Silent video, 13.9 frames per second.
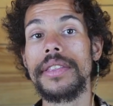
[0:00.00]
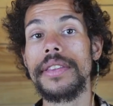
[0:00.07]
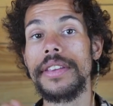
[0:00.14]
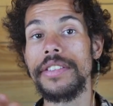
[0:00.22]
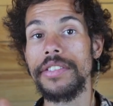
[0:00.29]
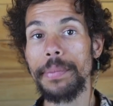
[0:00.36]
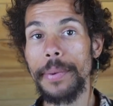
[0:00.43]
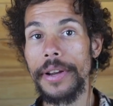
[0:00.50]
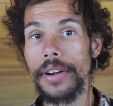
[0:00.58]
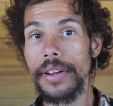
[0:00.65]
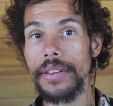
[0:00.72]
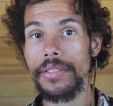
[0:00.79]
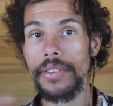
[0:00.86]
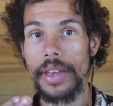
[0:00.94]
these
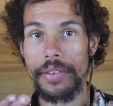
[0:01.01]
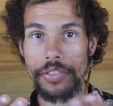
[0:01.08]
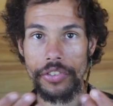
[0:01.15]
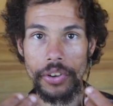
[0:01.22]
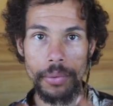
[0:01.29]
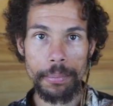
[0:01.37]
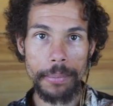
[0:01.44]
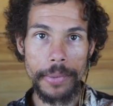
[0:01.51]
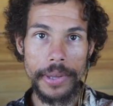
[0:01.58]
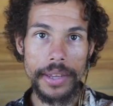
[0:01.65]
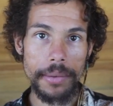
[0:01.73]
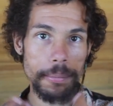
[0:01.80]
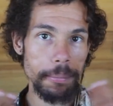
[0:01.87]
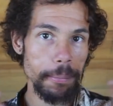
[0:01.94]
spirits have shown
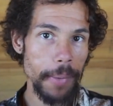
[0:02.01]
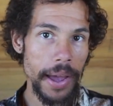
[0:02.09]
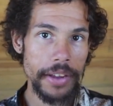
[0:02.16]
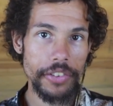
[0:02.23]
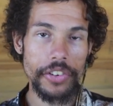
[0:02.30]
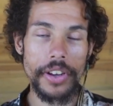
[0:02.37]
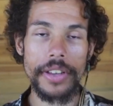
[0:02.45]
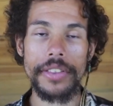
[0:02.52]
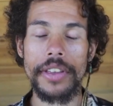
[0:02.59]
me magic.